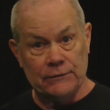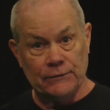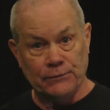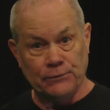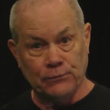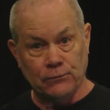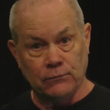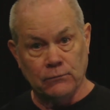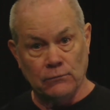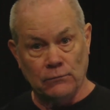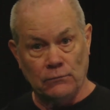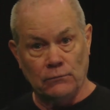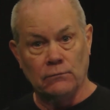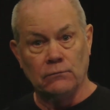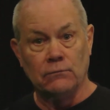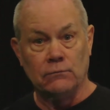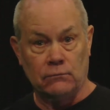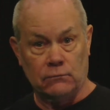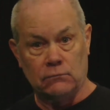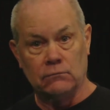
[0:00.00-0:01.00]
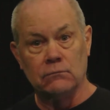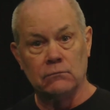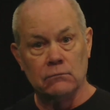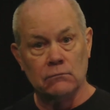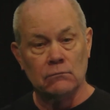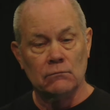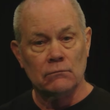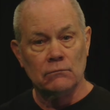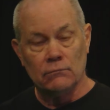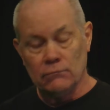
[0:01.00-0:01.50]

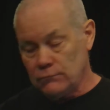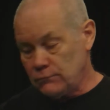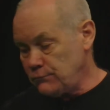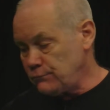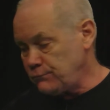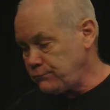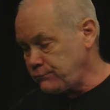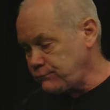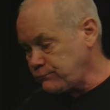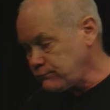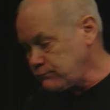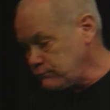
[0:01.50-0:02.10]
(silence)